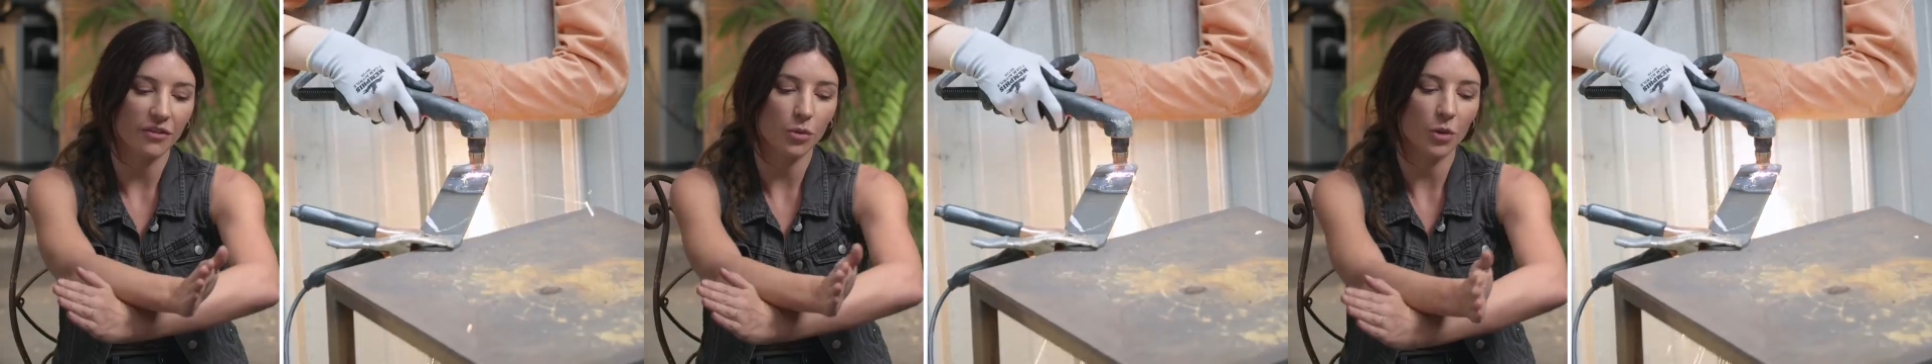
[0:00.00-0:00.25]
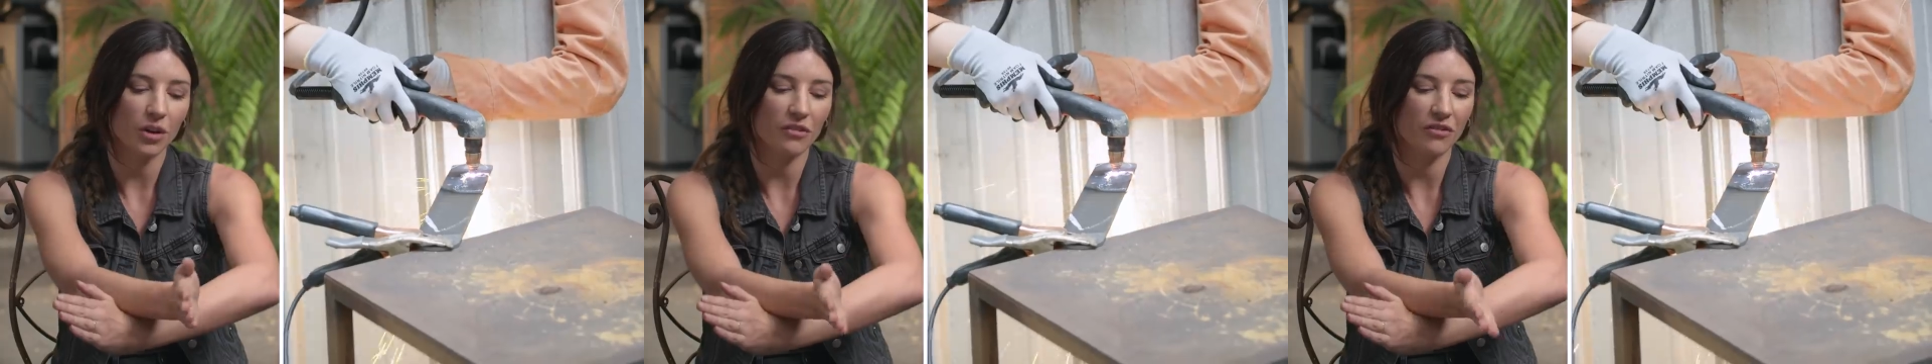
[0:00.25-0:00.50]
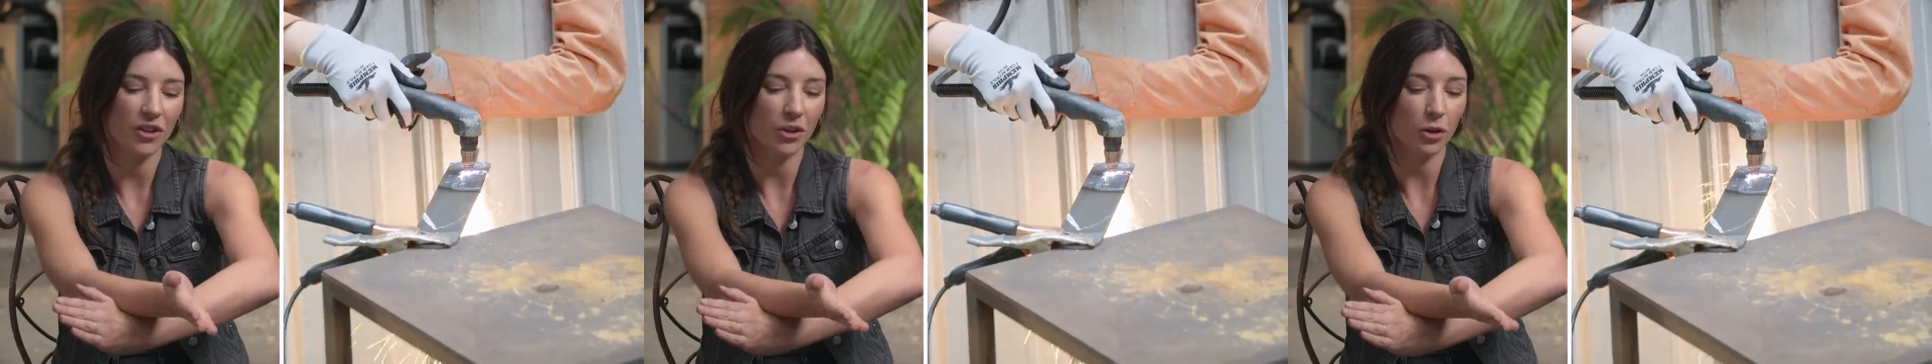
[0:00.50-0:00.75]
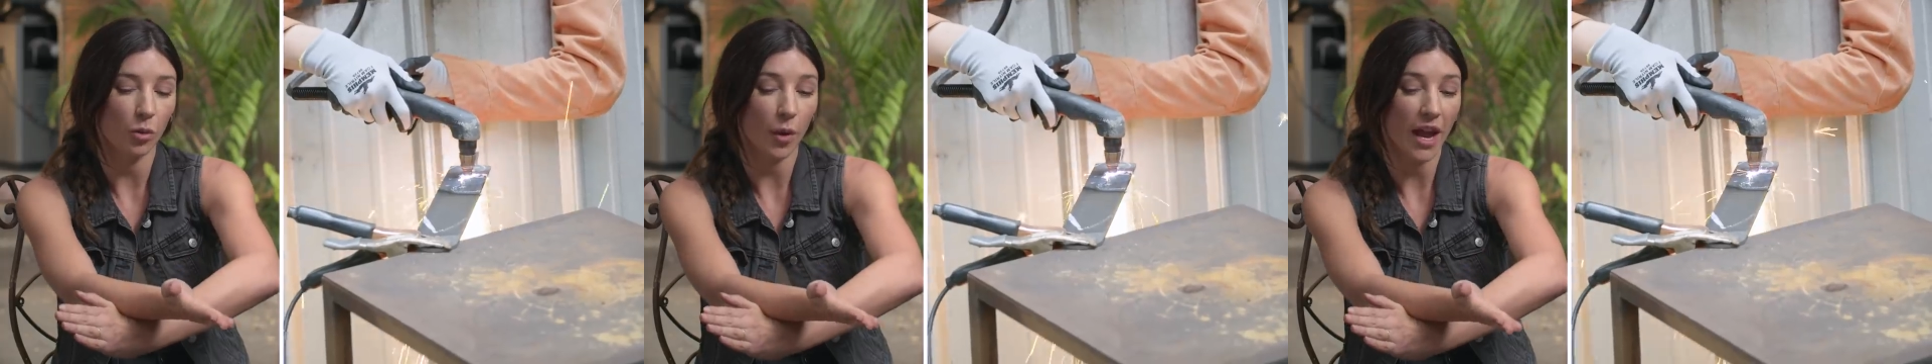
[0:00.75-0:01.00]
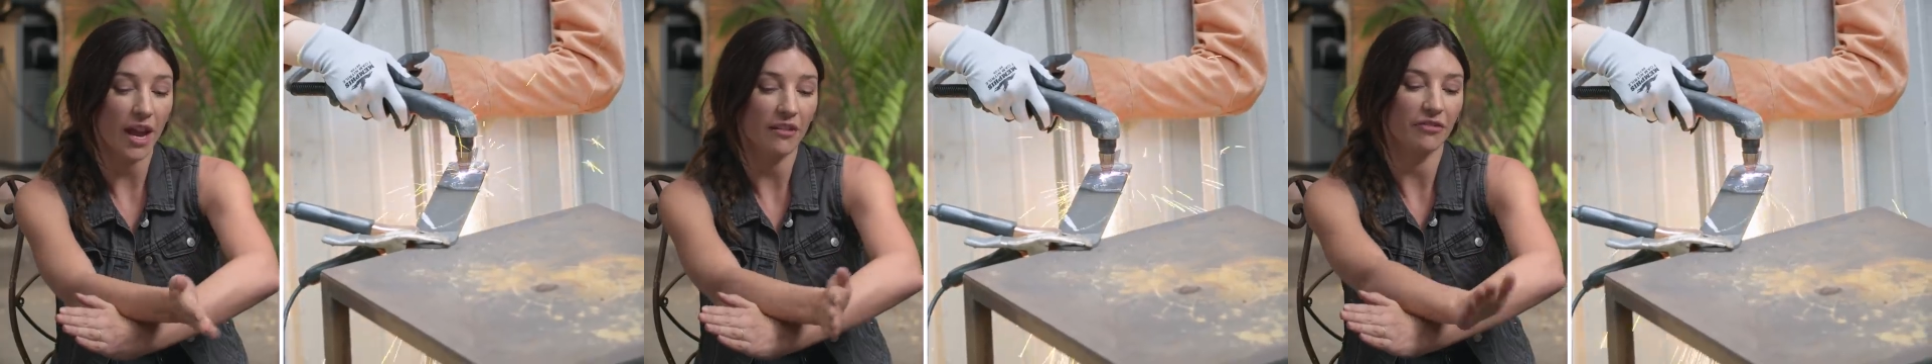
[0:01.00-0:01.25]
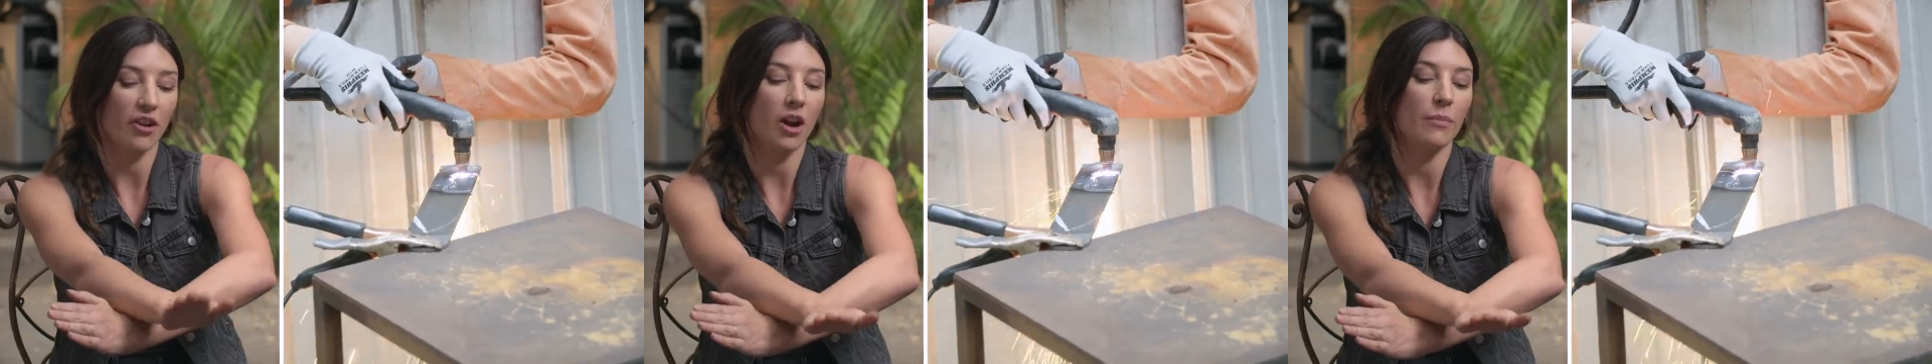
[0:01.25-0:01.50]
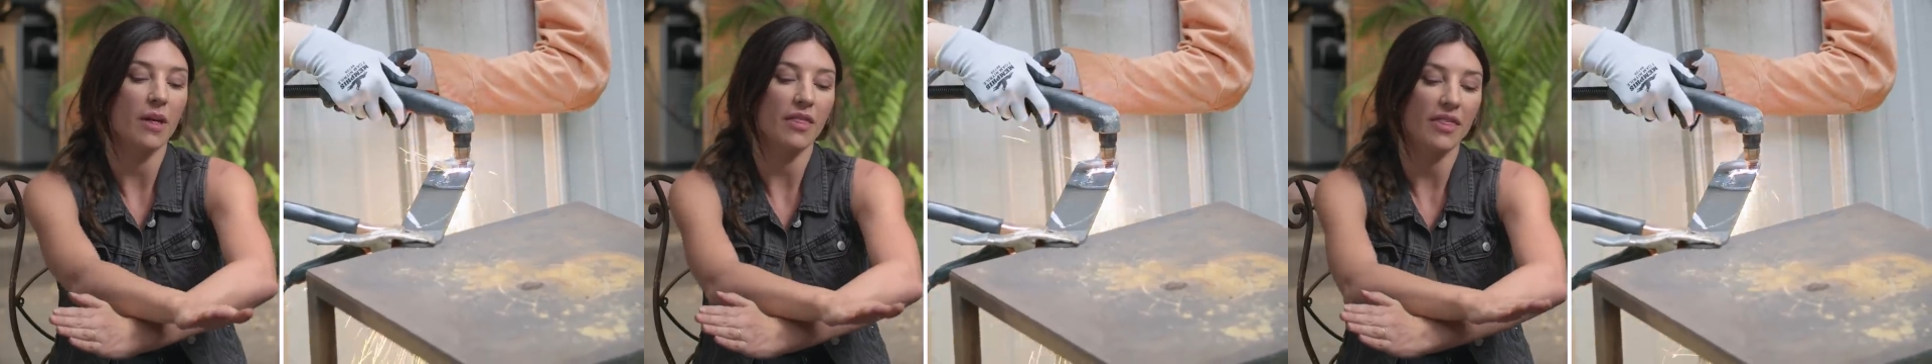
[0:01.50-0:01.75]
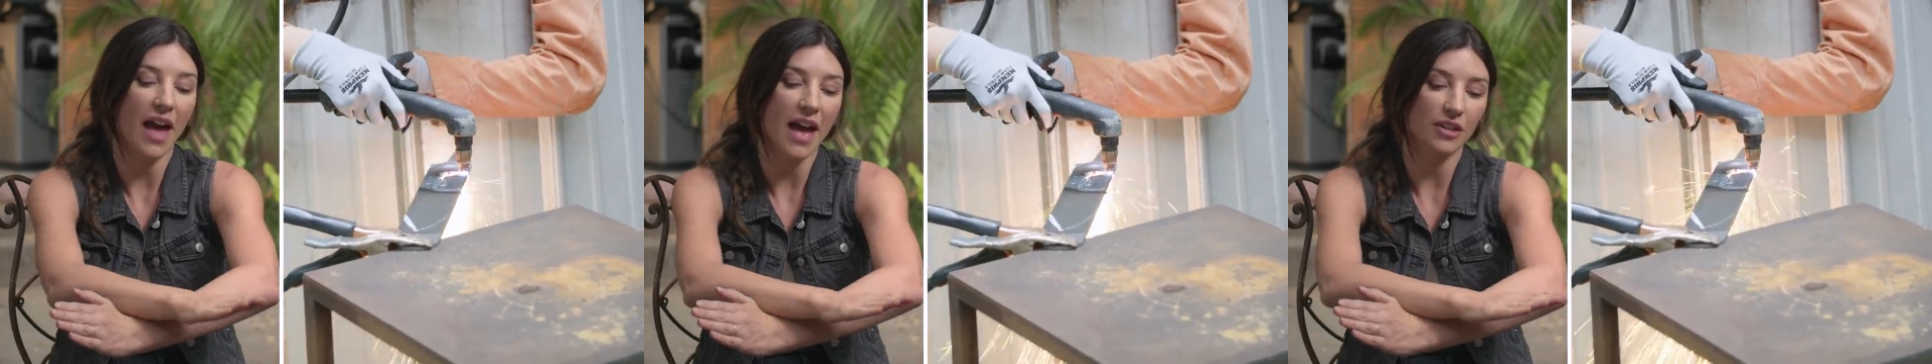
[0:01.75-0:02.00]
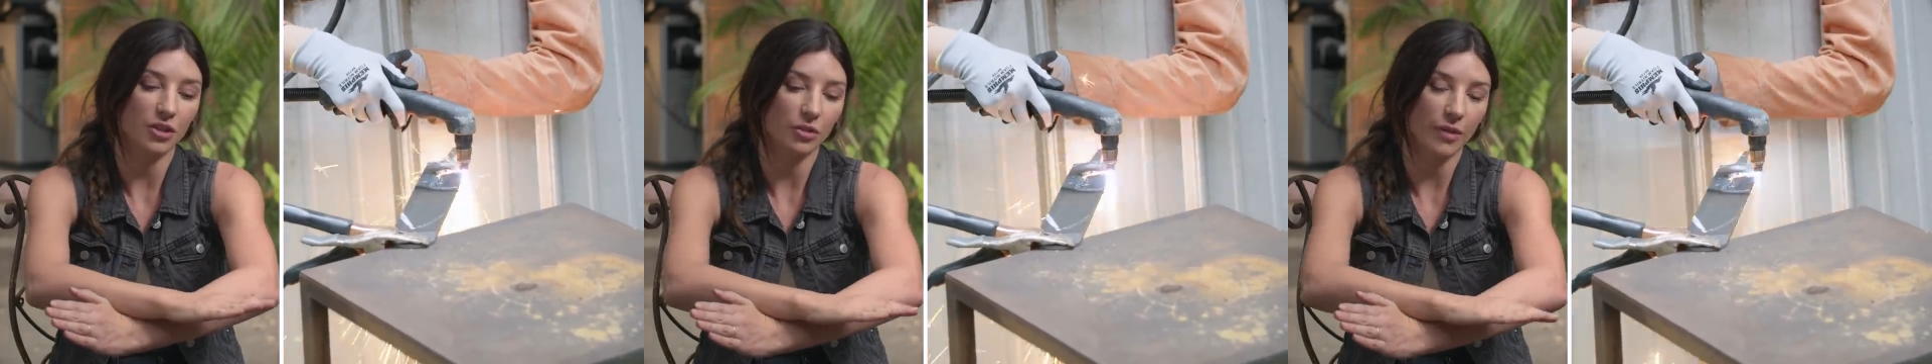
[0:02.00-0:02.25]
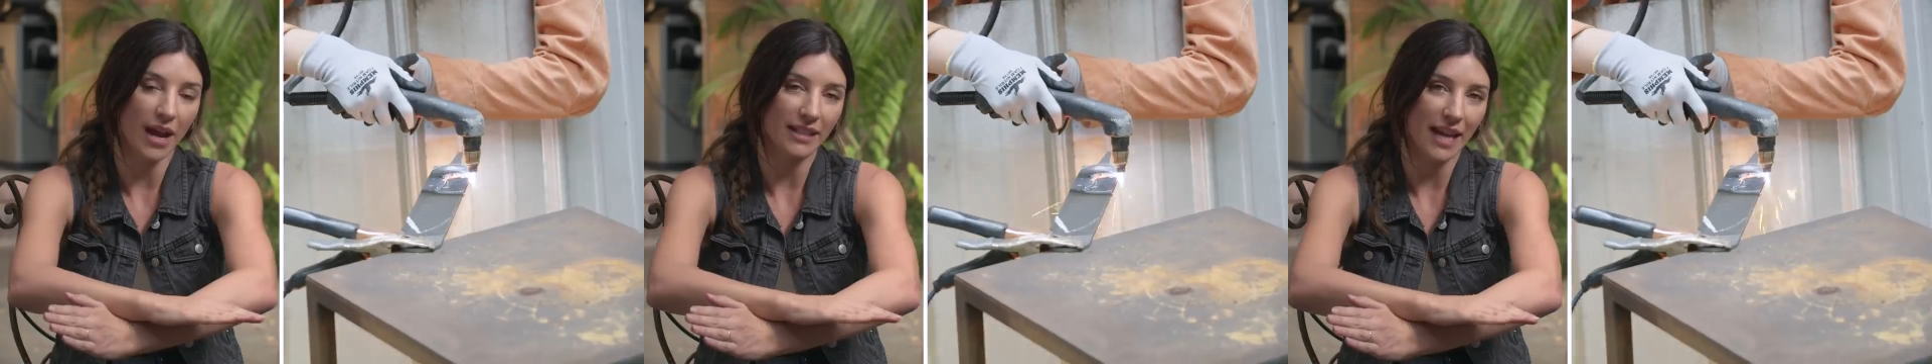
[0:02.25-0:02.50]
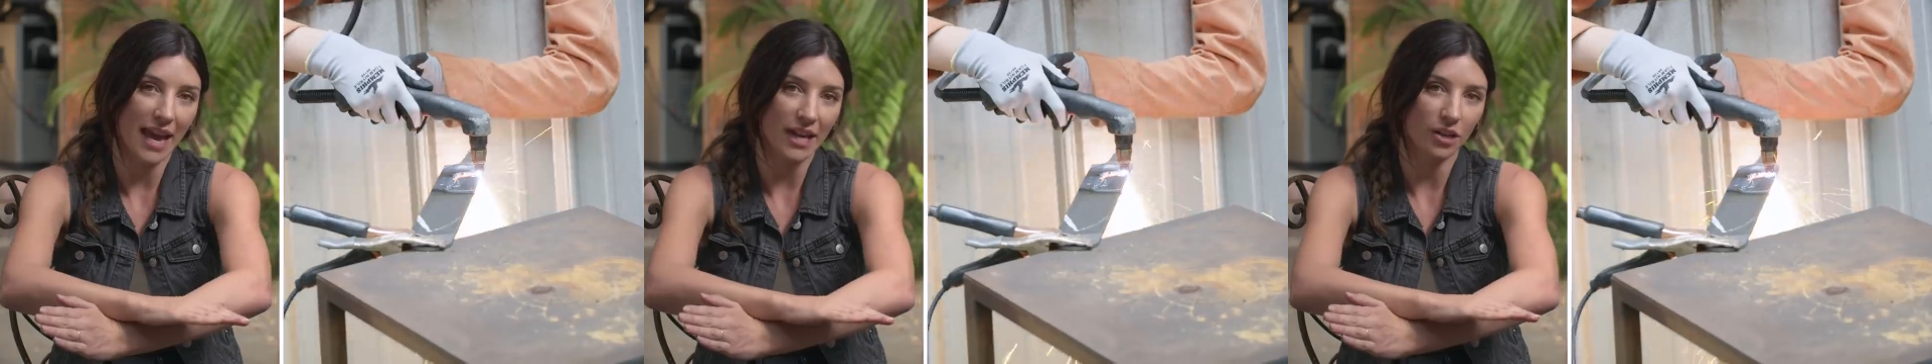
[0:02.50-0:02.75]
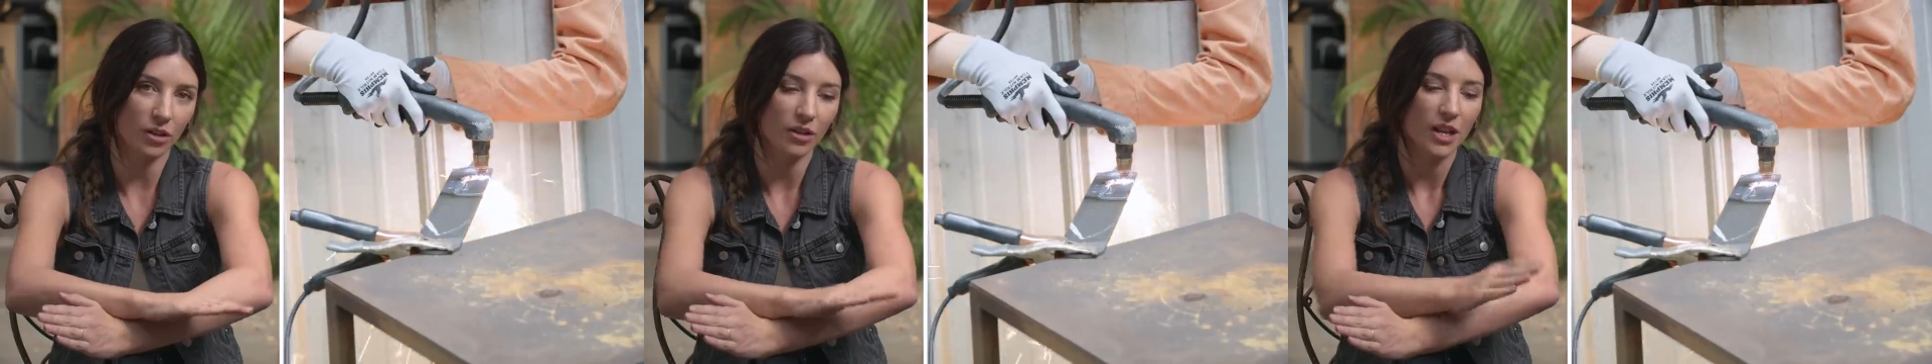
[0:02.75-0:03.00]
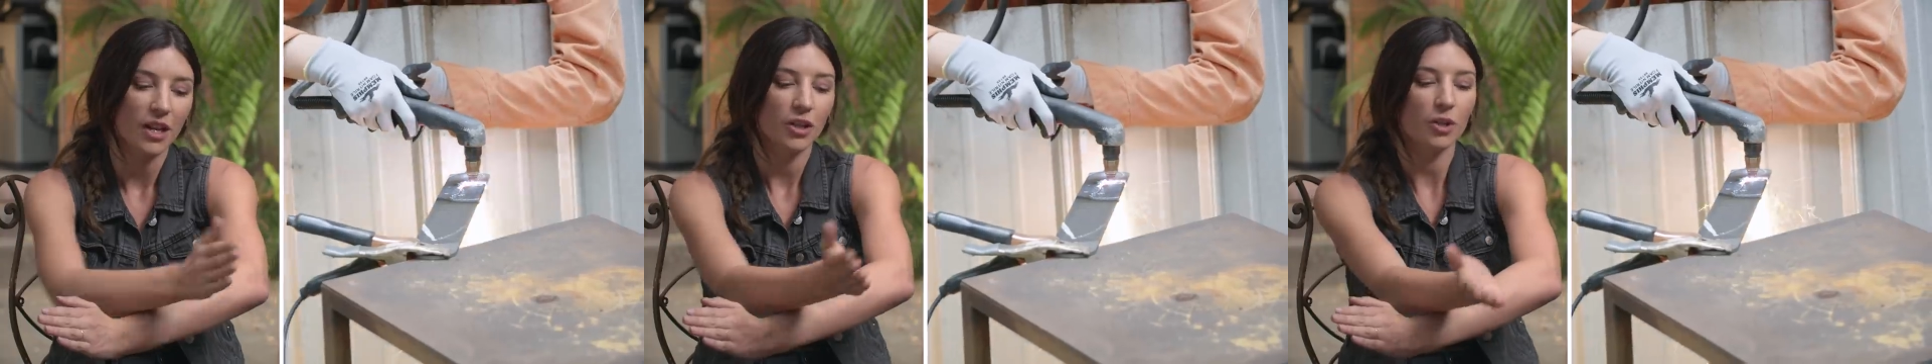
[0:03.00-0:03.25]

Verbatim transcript: If you were to veer away from that direct angle,